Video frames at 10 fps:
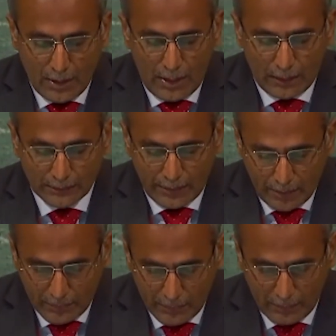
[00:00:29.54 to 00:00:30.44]
As a
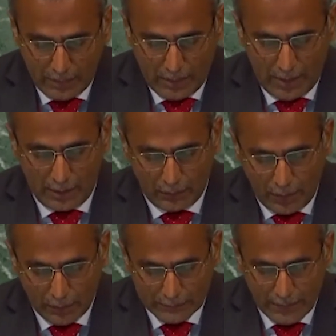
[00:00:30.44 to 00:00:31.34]
neighbor and
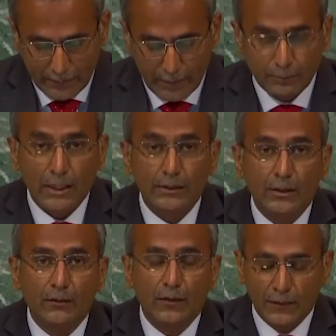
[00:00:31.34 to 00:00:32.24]
long-standing partner
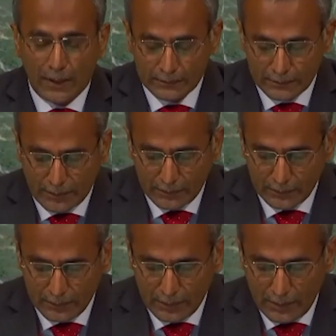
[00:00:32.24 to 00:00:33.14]
of Afghanistan,
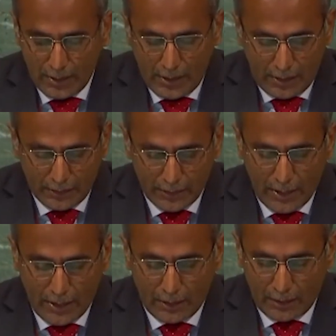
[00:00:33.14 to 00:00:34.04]

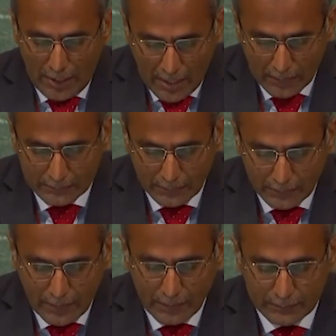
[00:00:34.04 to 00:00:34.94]
India has
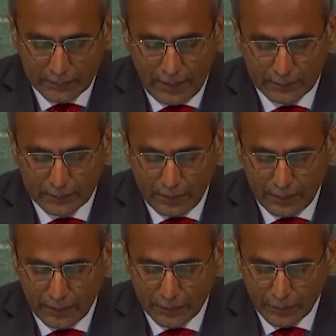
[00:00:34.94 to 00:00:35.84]
direct stakes in
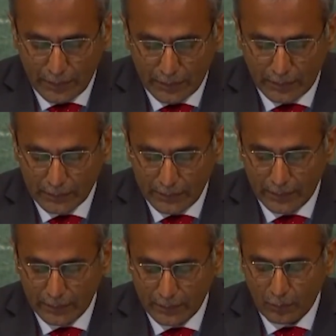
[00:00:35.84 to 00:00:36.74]
ensuring the
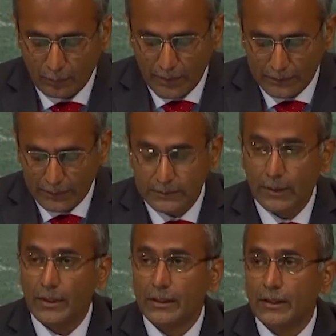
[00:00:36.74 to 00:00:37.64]
return of peace and
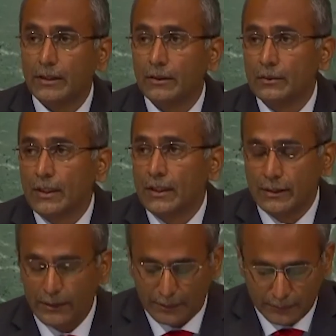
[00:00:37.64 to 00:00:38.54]
stability to the country.